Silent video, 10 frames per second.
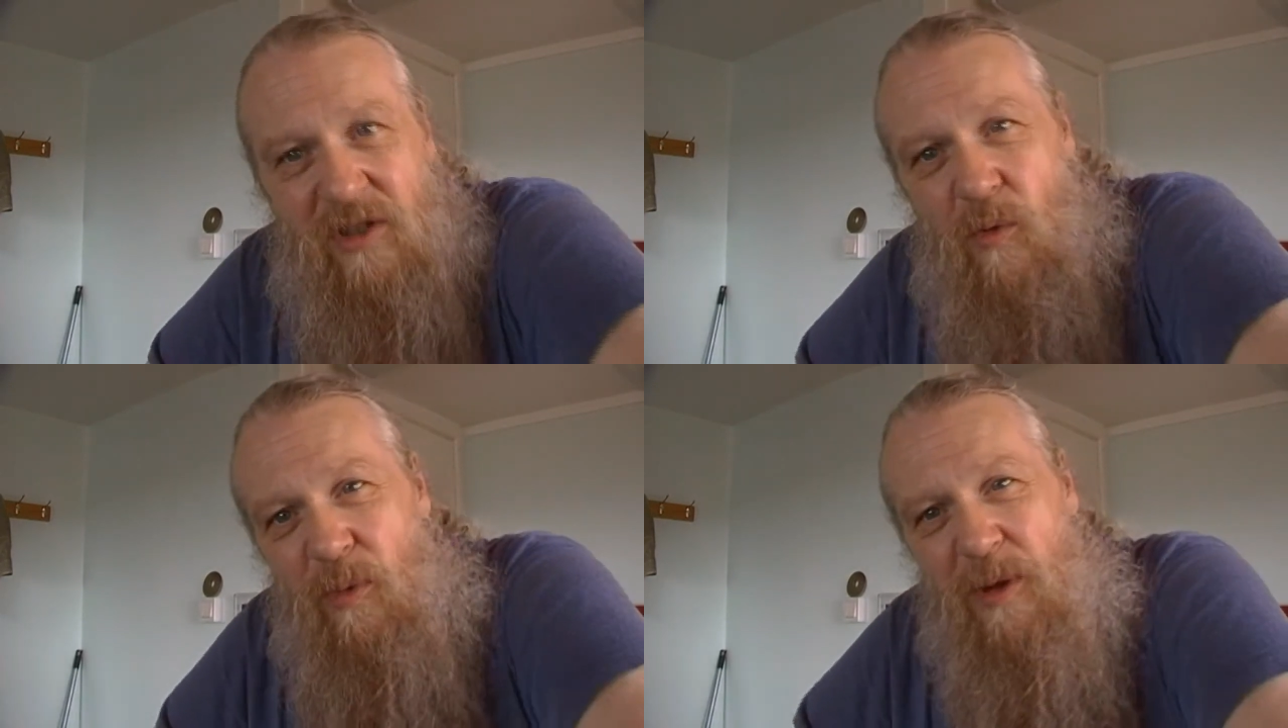
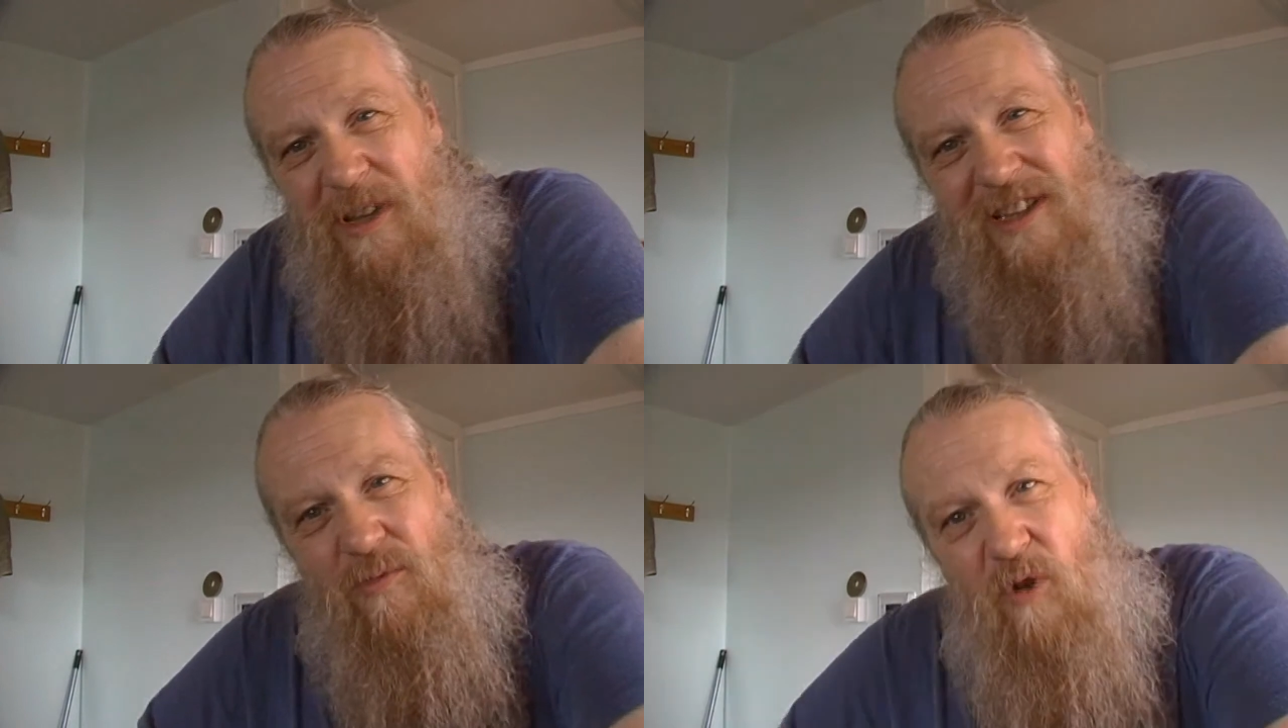because then when
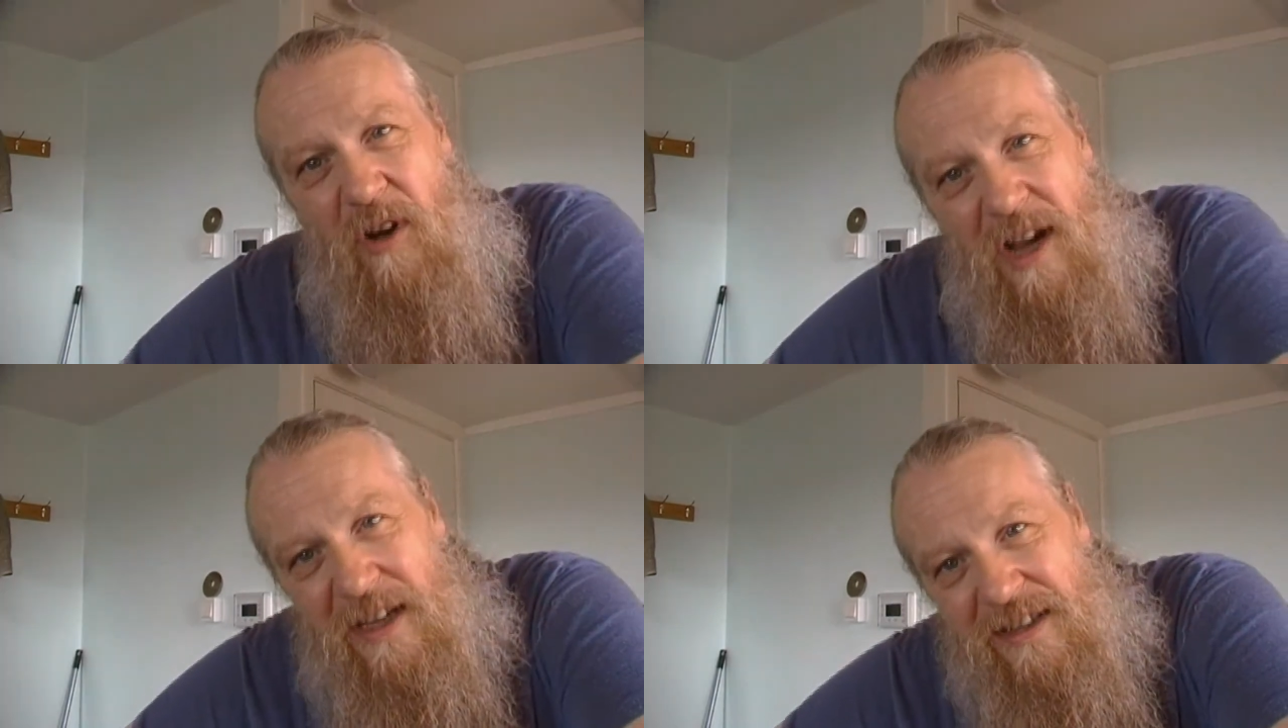people get the
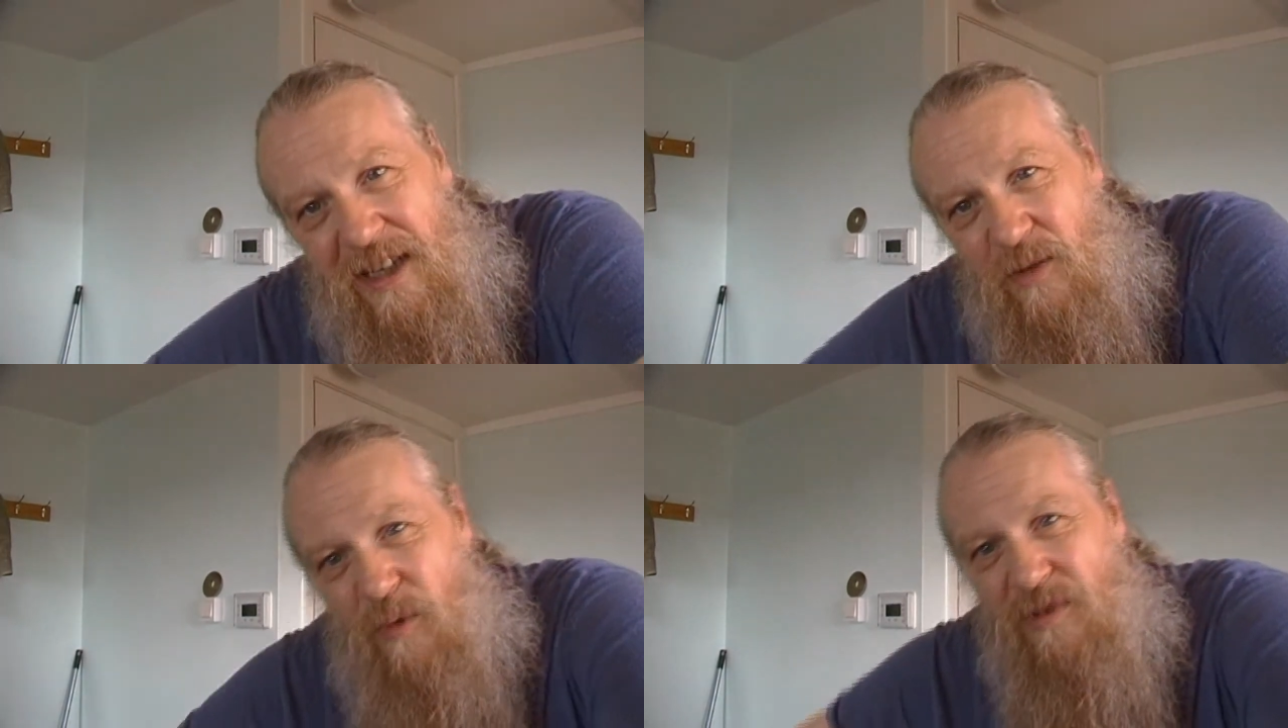wrong
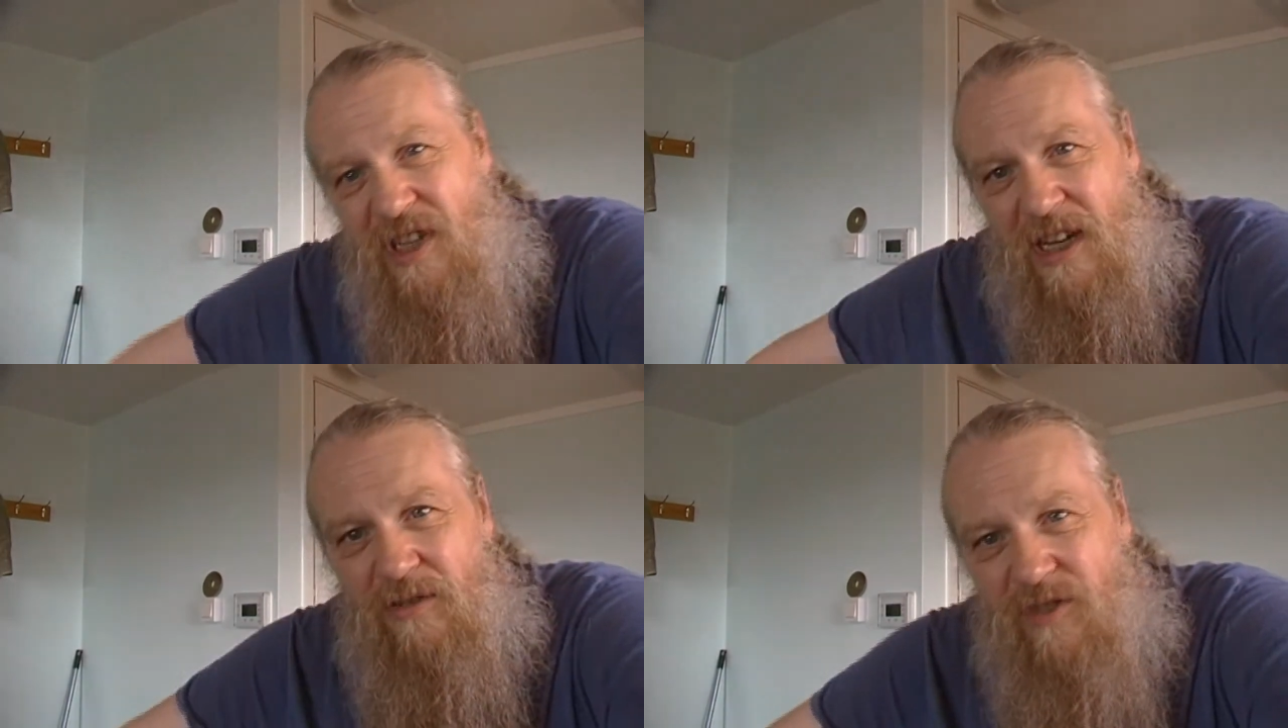idea of what my
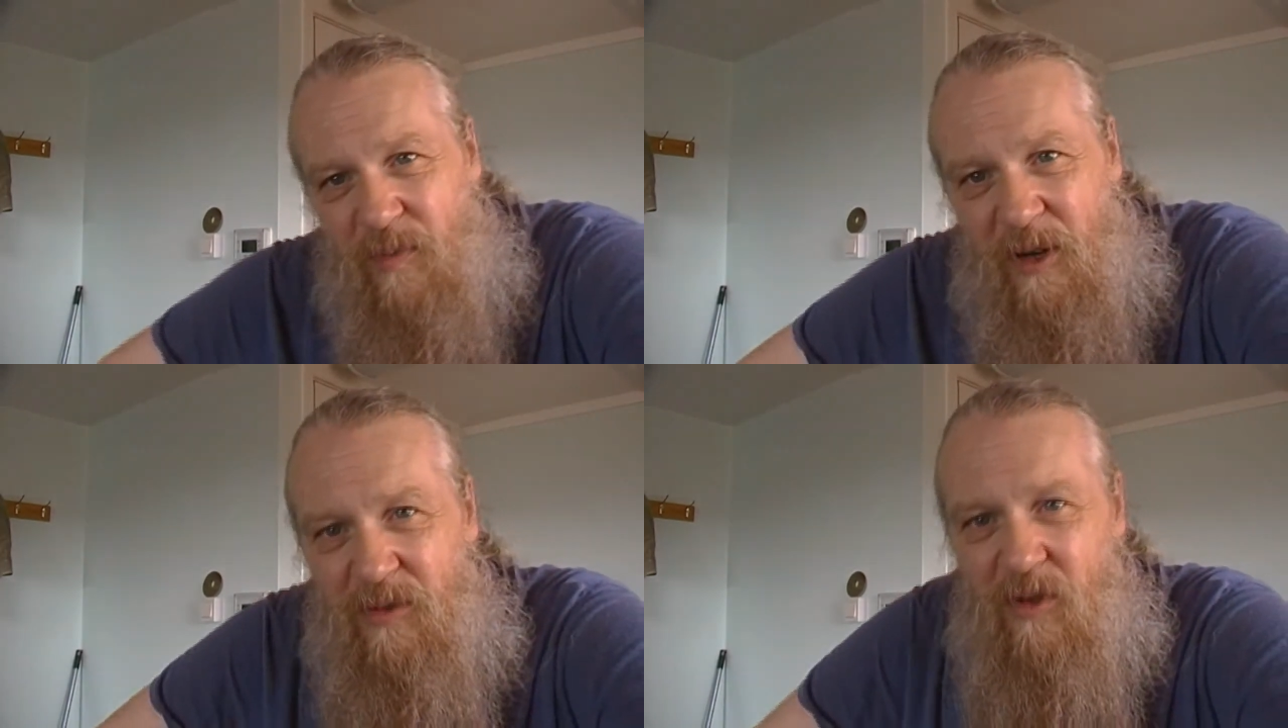
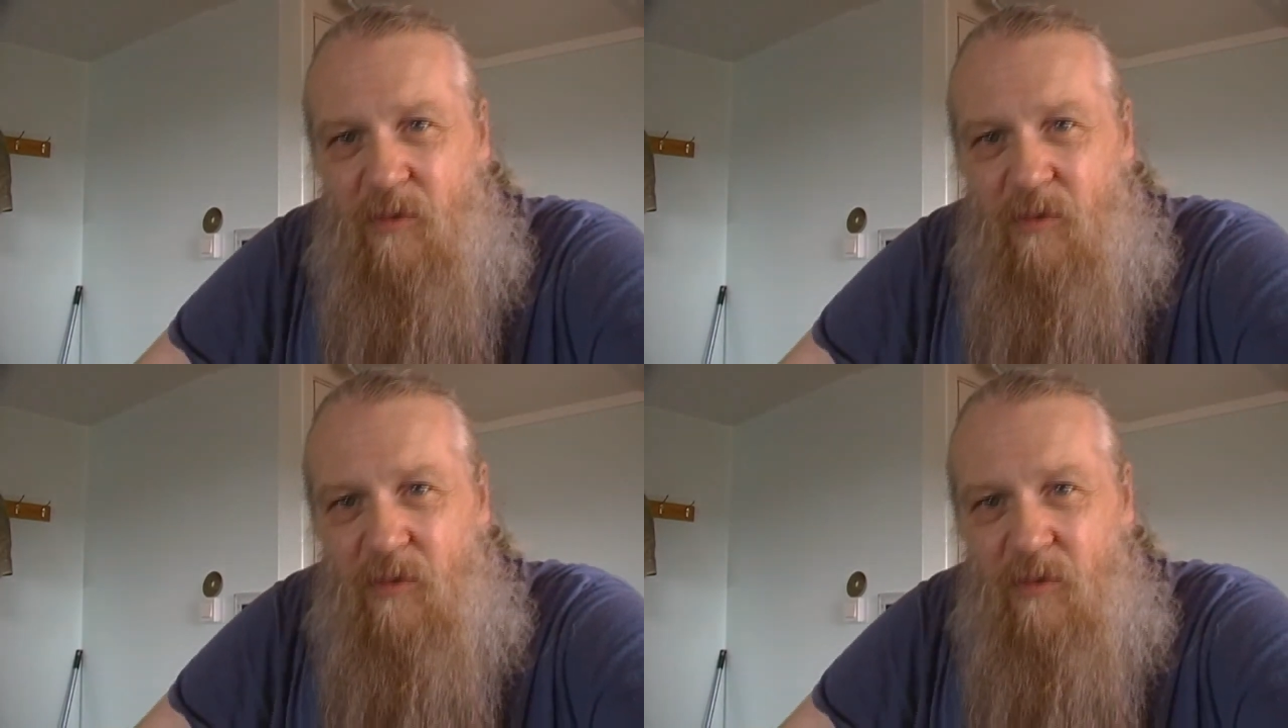channel's about,